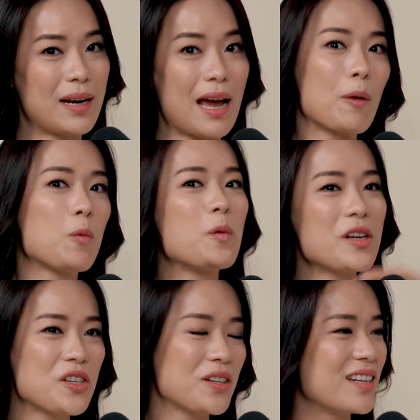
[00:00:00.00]
But I
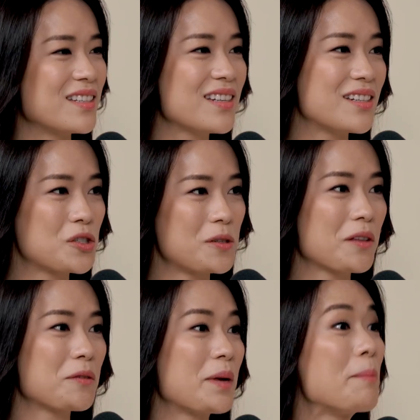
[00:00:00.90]
wish you can see the
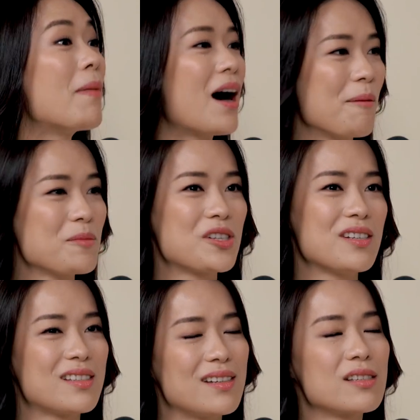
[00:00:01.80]
strength of my mom.
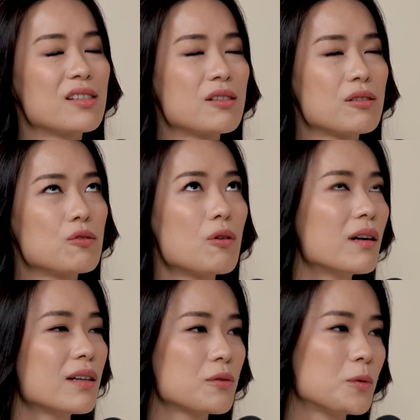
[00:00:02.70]
She's the
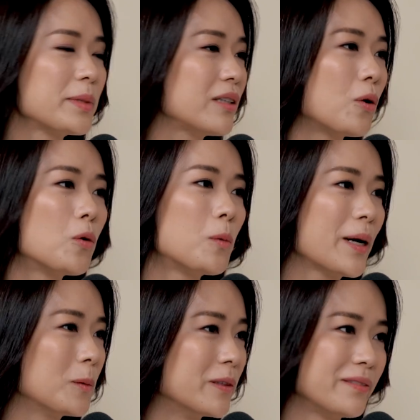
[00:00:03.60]
strongest woman in the whole
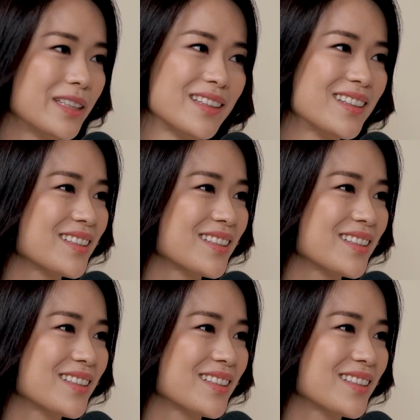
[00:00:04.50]
wide world, really.